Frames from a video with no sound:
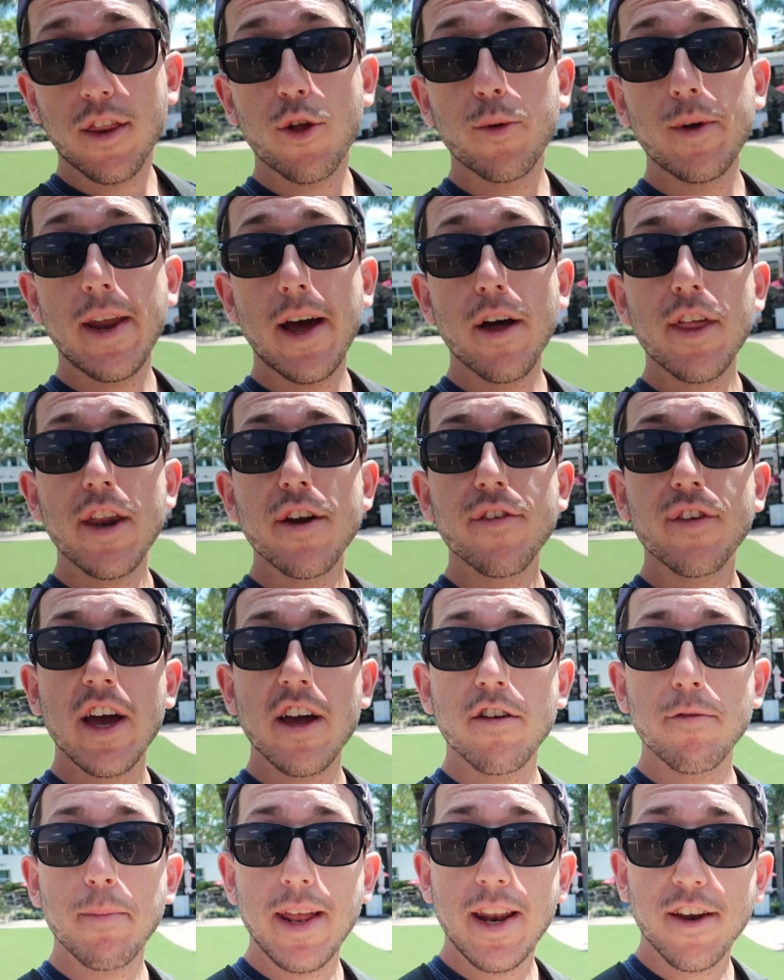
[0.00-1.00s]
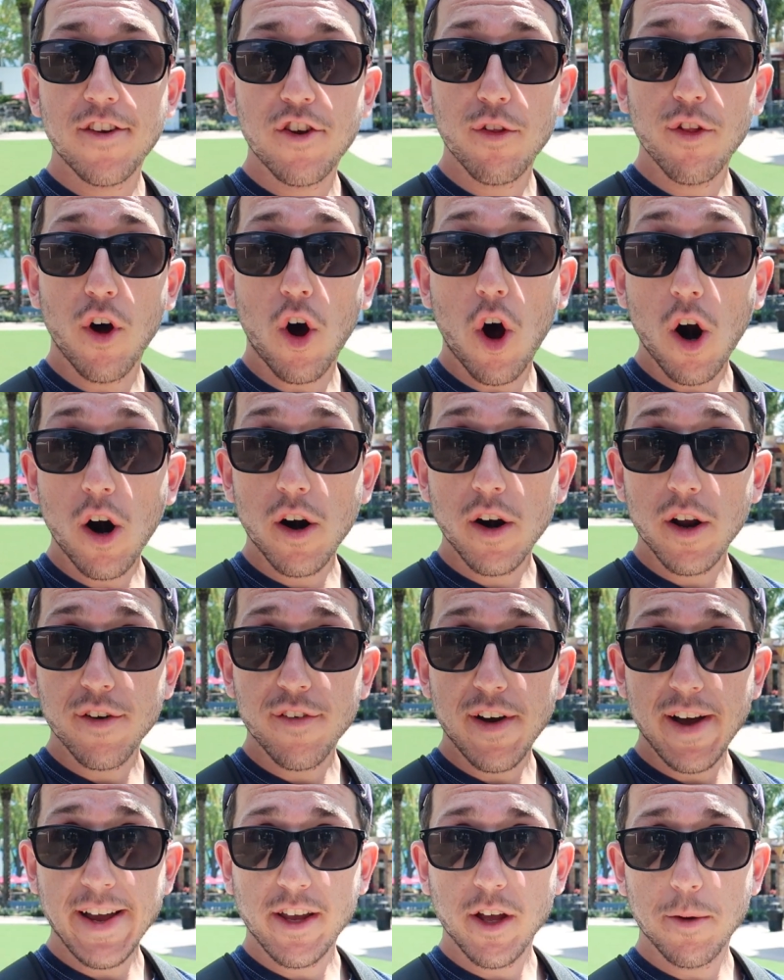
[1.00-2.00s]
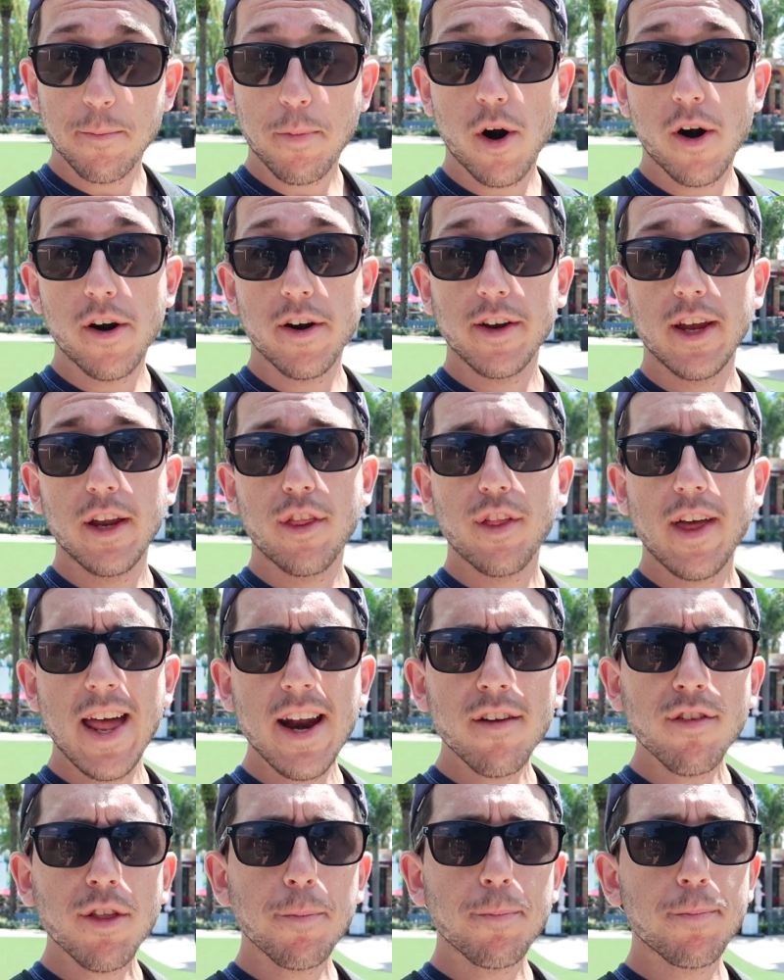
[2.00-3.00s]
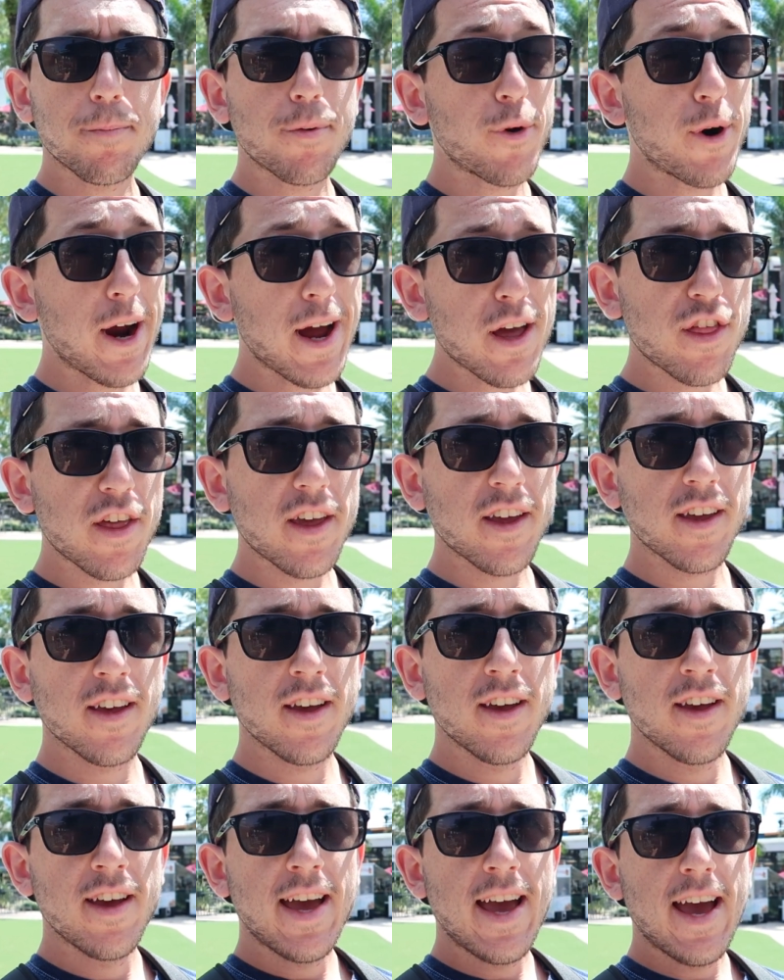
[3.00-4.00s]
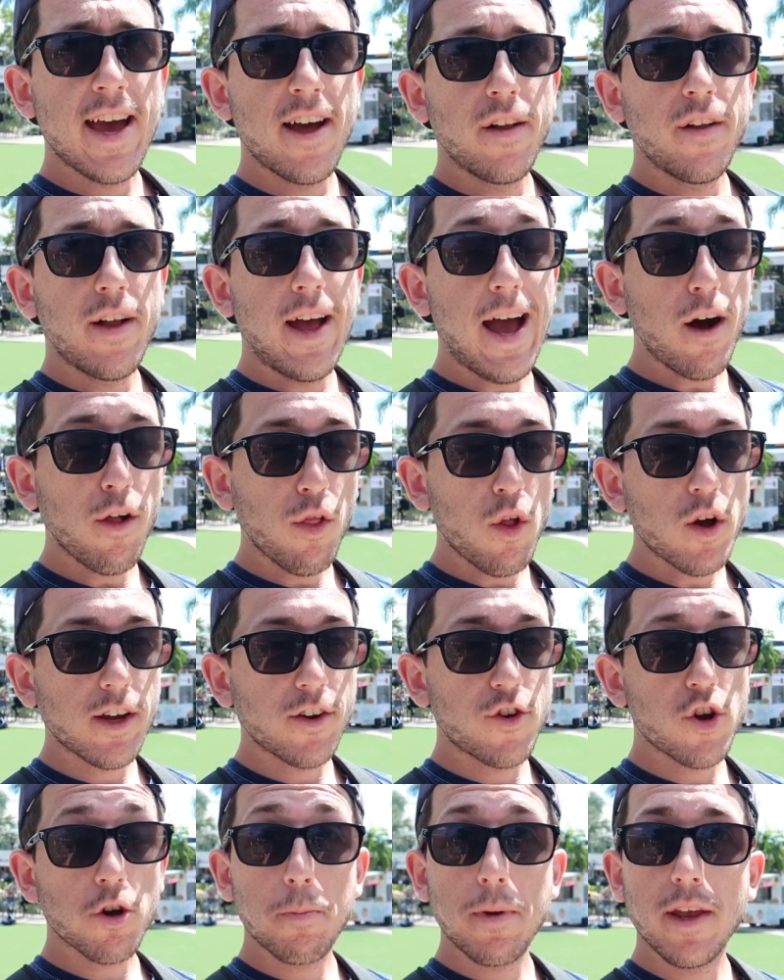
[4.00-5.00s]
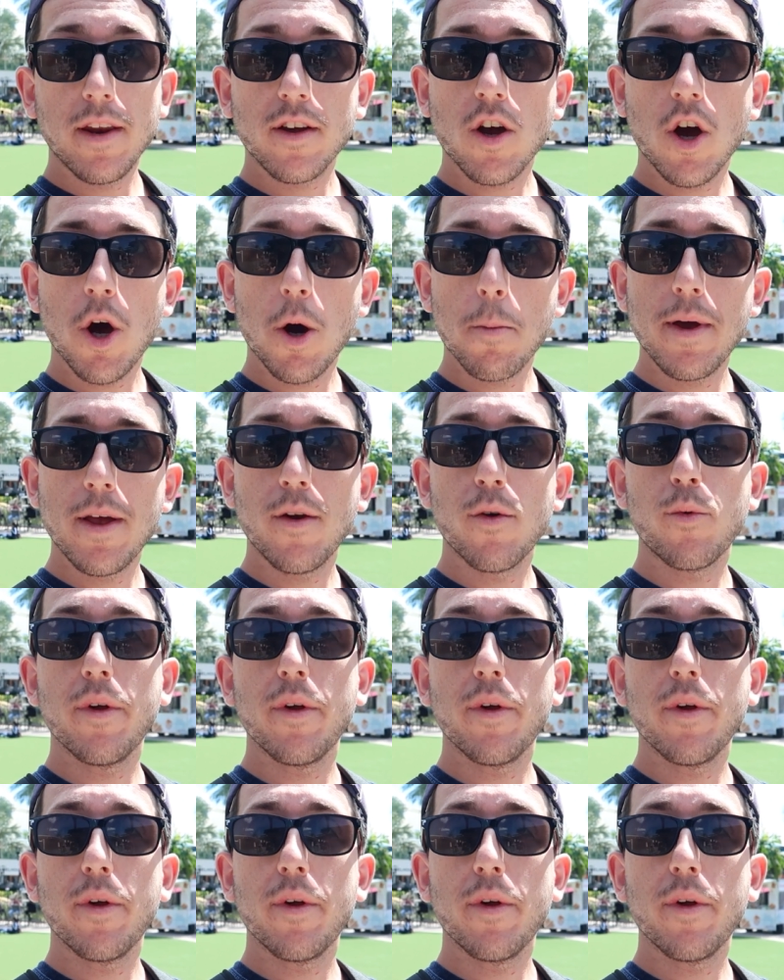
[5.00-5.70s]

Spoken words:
So now that I've kind of made it to the heart of Icon Park, it's kind of surprising how long it took me to come and